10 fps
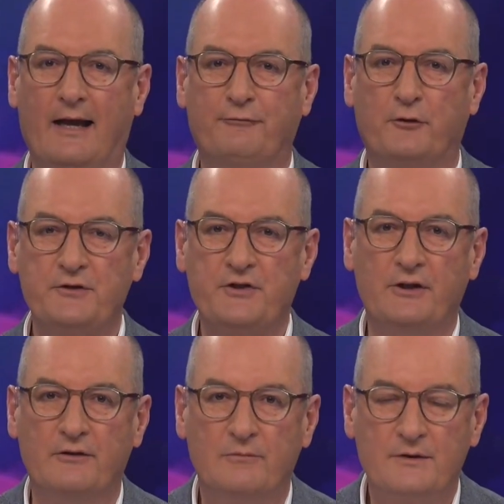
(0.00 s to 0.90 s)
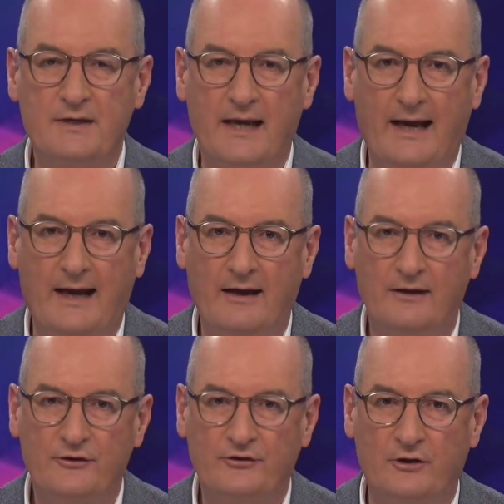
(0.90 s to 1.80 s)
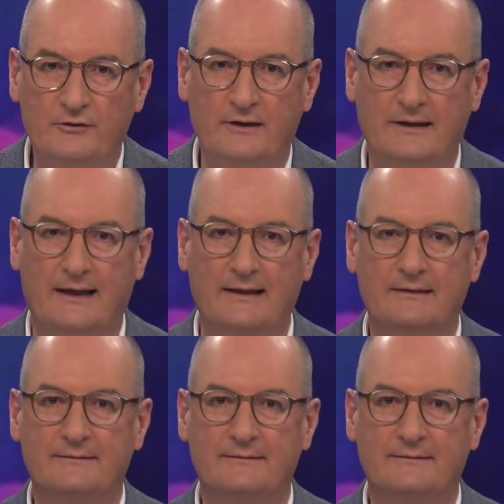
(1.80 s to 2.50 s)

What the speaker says: Fortescue was our stock of the day.